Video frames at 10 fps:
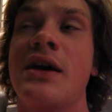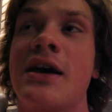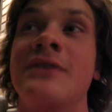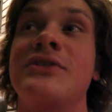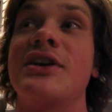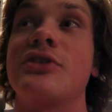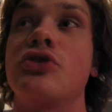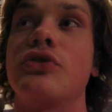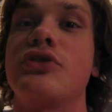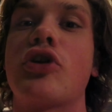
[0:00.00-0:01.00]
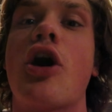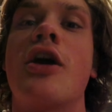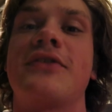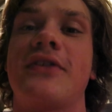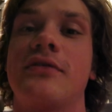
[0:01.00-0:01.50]
and get good
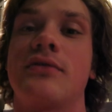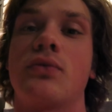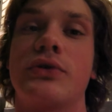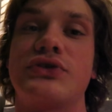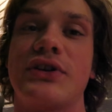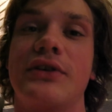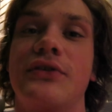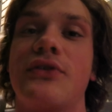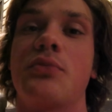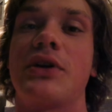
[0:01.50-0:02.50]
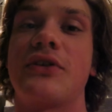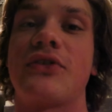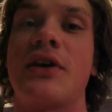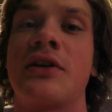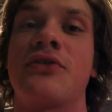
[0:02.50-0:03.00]
content, which is the biggest
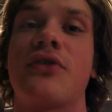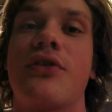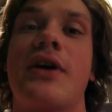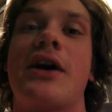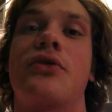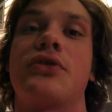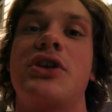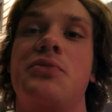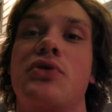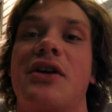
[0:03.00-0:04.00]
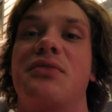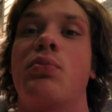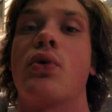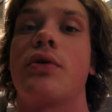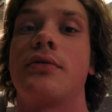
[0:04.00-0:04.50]
thing, so that I don't keep you guys
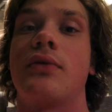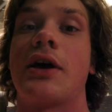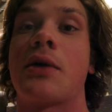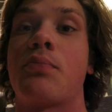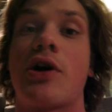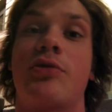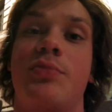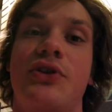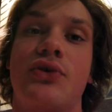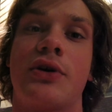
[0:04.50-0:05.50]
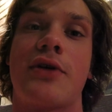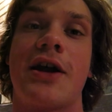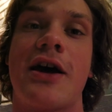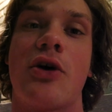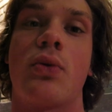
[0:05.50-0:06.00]
bored like I'm probably doing right
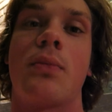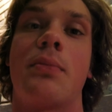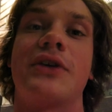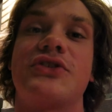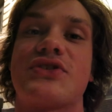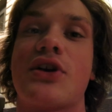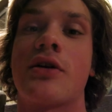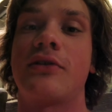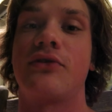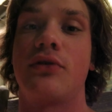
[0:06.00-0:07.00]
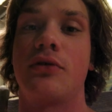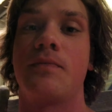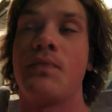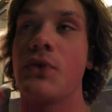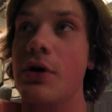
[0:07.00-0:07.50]
now by just talking to you.
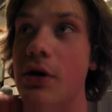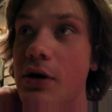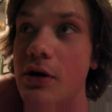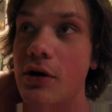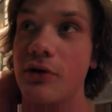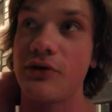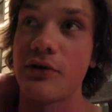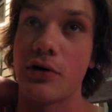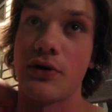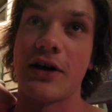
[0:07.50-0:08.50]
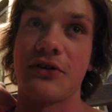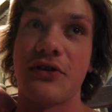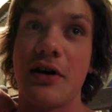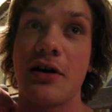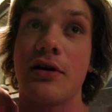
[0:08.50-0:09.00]
So, that
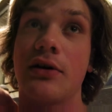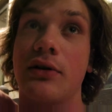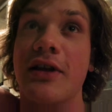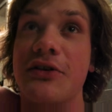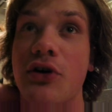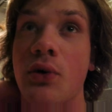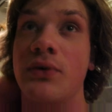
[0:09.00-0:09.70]
said, let's go